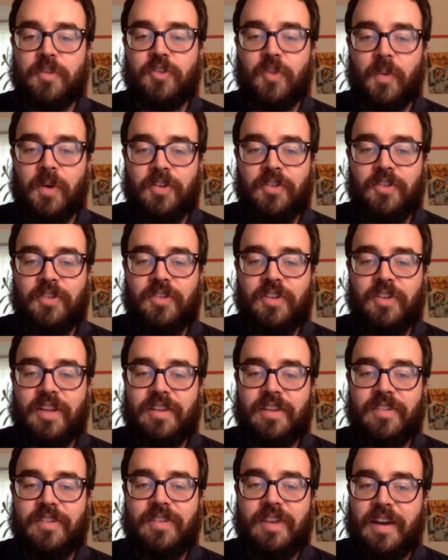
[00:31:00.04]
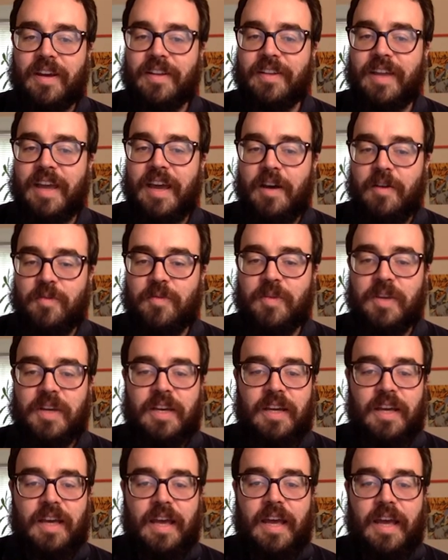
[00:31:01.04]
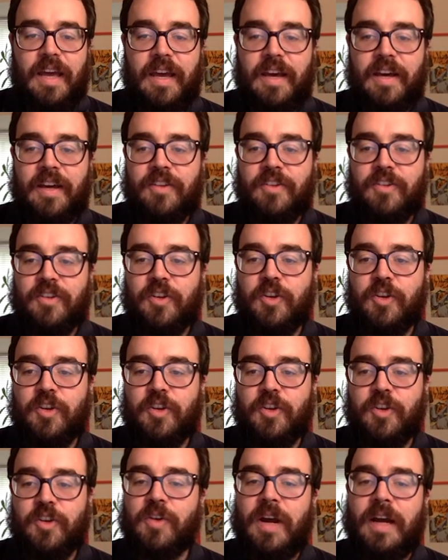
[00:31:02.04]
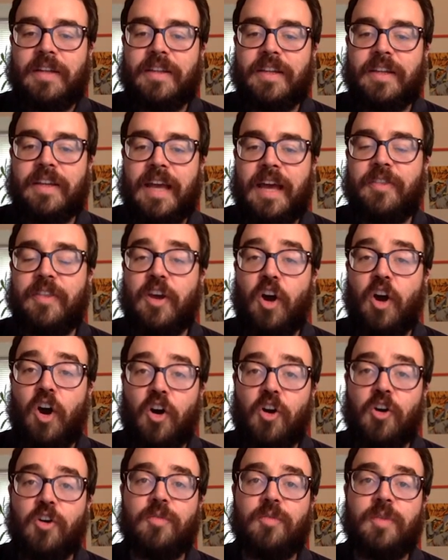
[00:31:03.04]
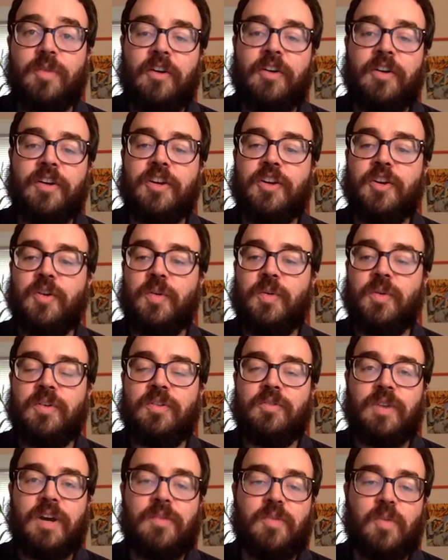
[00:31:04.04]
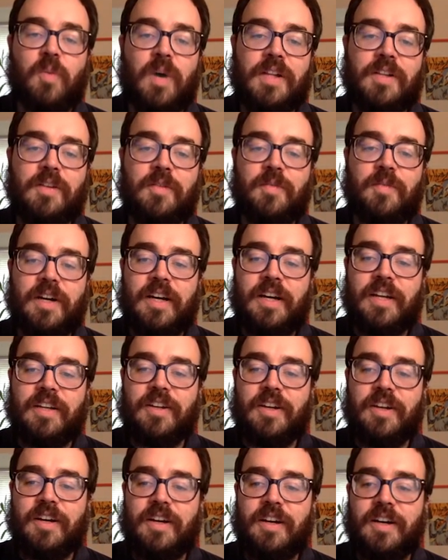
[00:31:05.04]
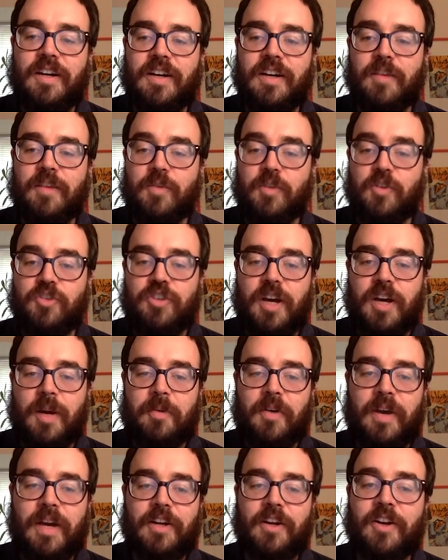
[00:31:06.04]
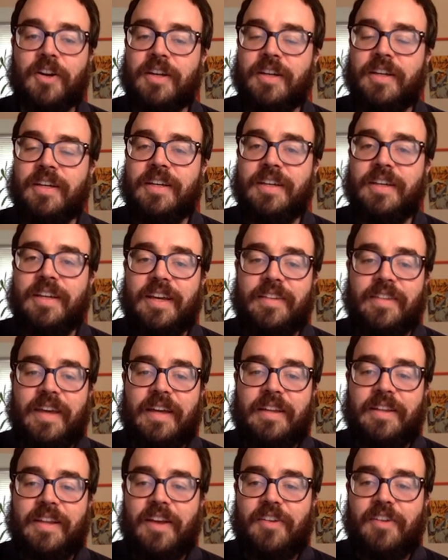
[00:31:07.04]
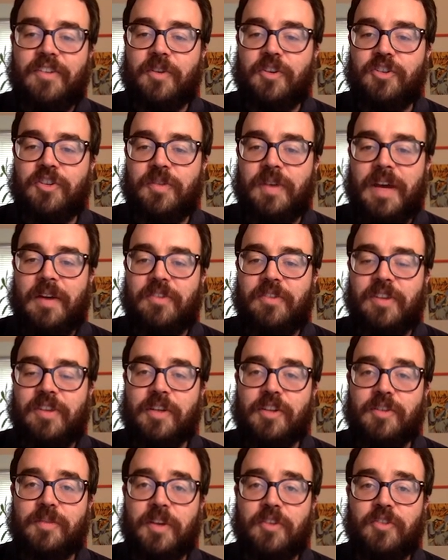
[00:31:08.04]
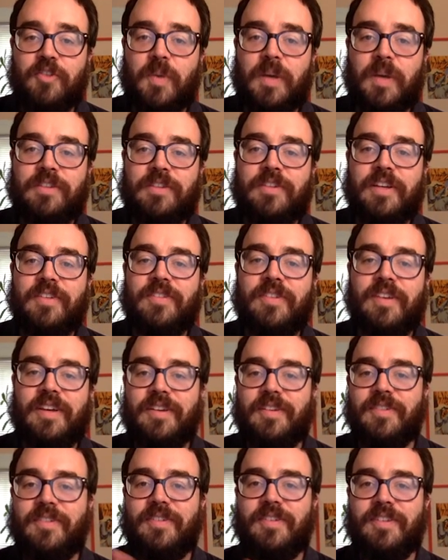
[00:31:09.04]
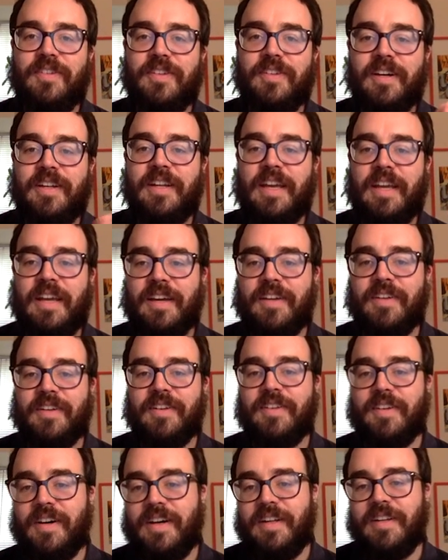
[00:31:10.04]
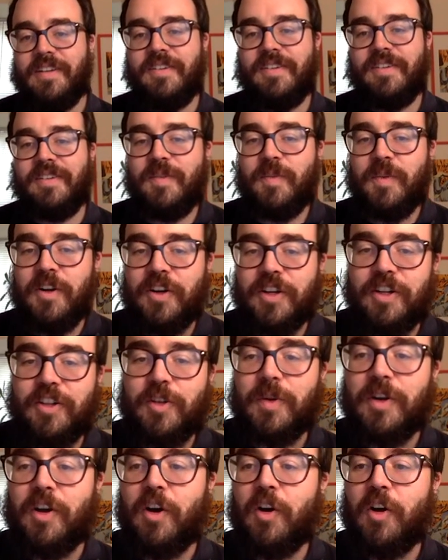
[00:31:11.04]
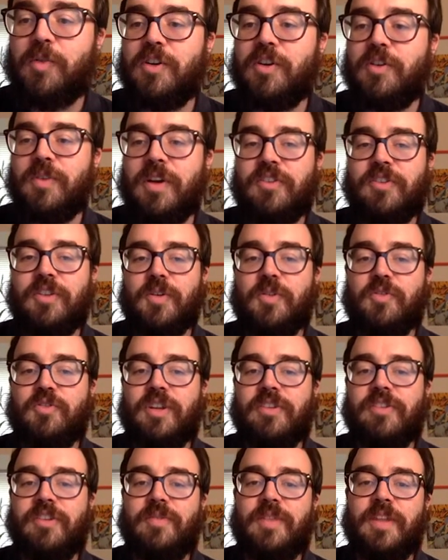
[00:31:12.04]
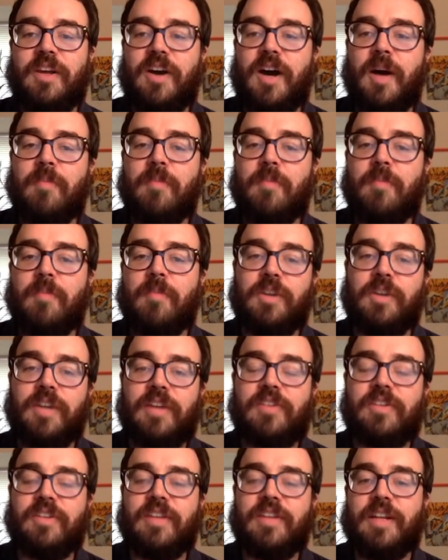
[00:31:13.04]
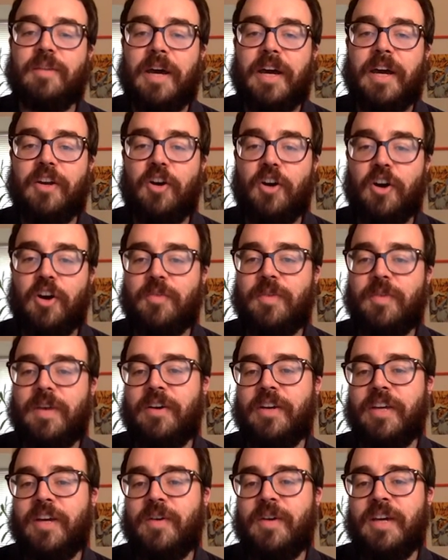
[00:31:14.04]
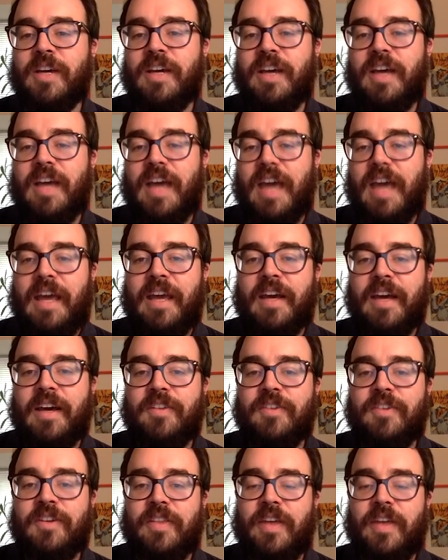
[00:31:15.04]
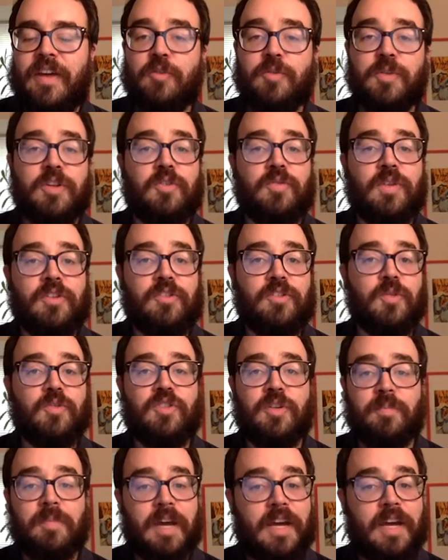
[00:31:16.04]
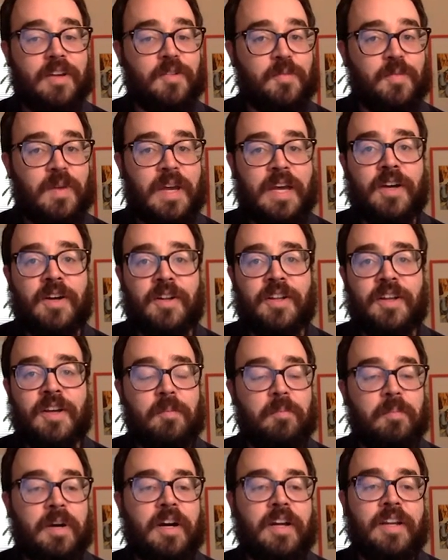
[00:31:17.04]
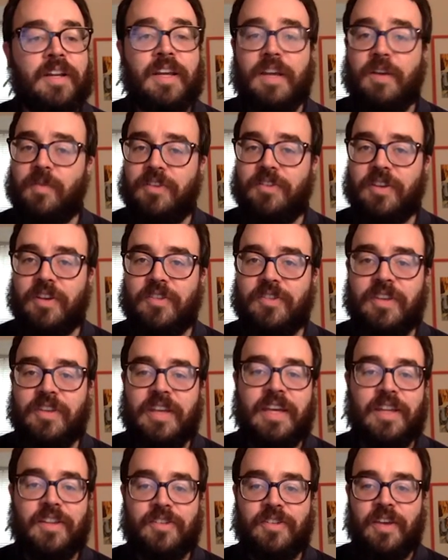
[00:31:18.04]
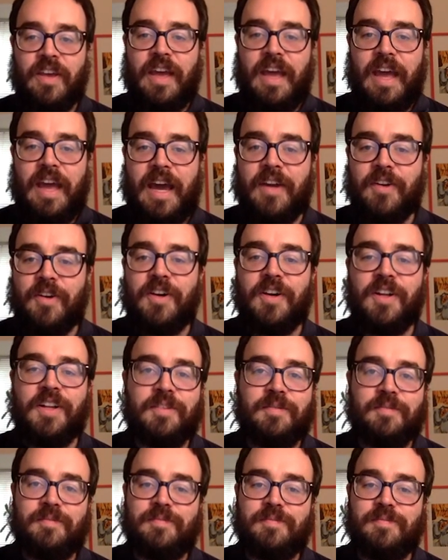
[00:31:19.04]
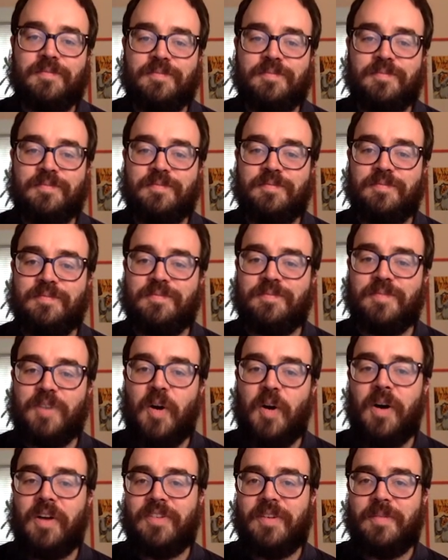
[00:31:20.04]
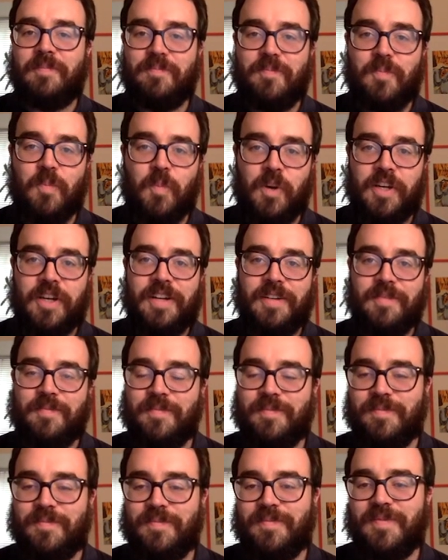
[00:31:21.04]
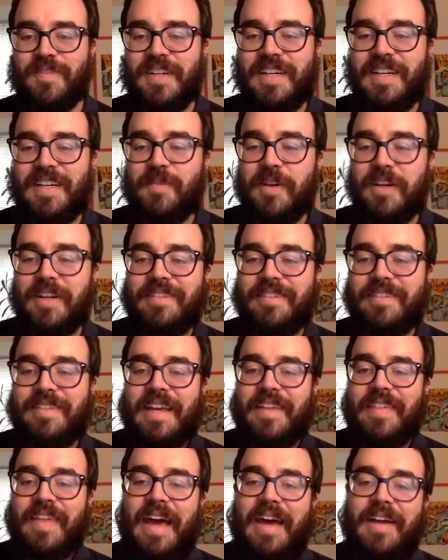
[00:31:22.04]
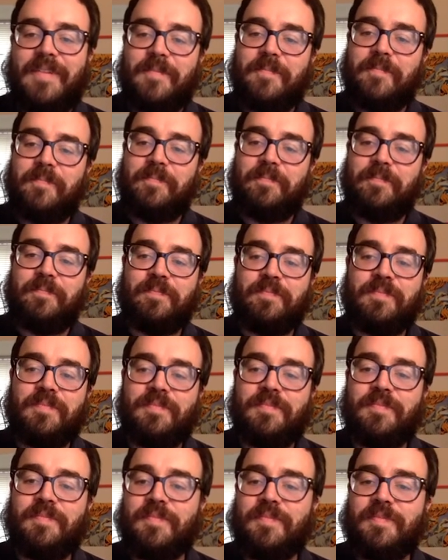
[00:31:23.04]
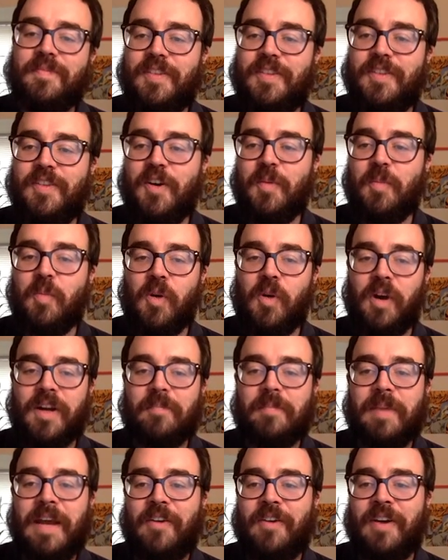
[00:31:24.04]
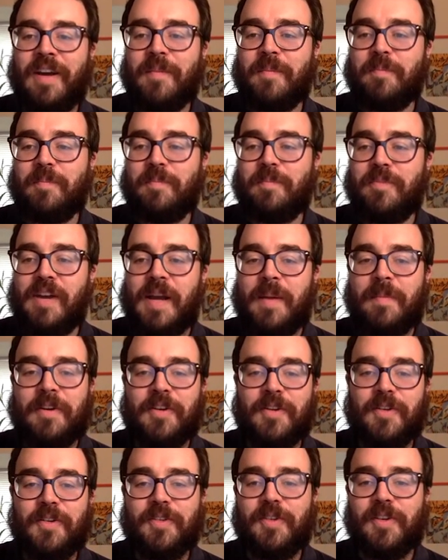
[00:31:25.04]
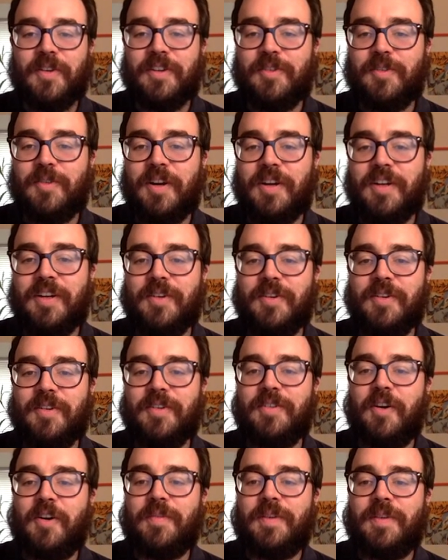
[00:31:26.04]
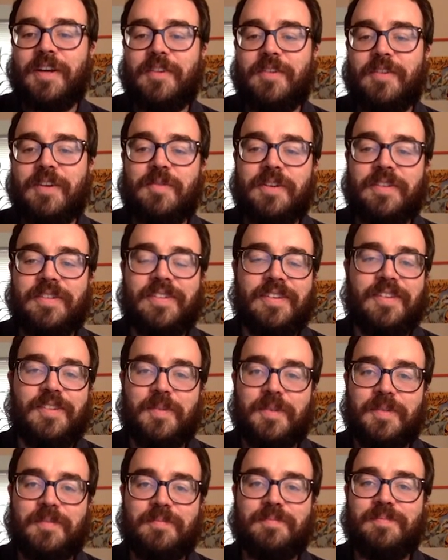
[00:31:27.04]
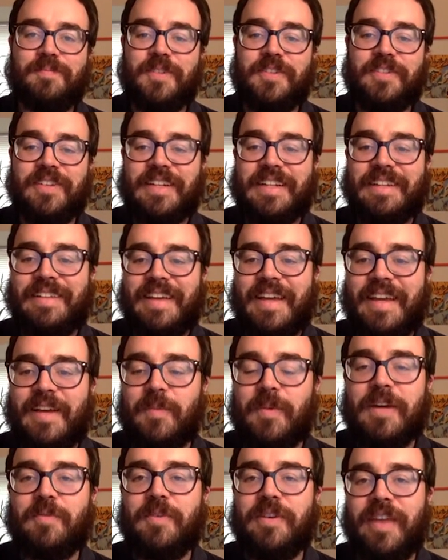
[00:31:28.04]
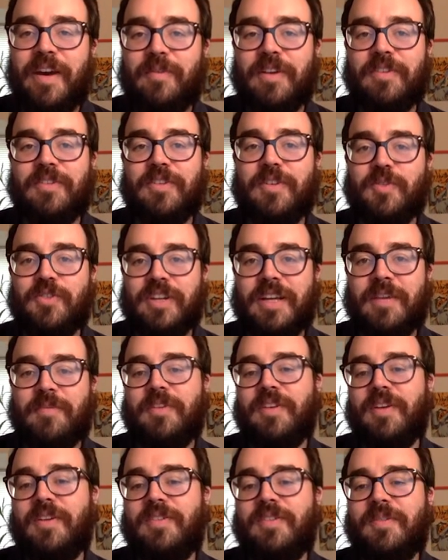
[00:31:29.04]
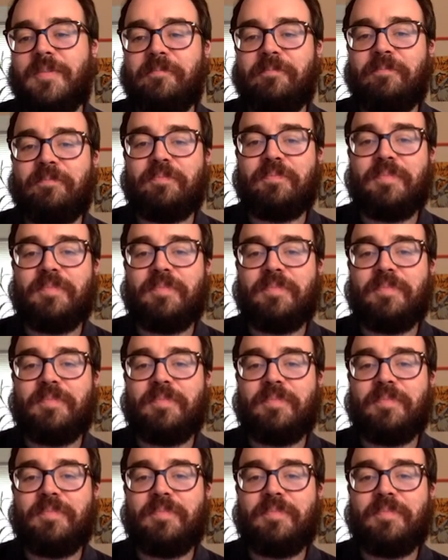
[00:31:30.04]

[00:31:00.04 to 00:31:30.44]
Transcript: the source in the second F, and you will correctly get the R value ref qualified uh, conversion operator in that last version of F. 20 says done and done. We're going to do an overload resolution as if the object were designated by an R value, and that overload resolution might fail, but if it succeeds at all, awesome, we're done, right? We're going to take that no more comparing parameters or constructors or r-value references. We're, we're just going to take whatever that resolution gives us.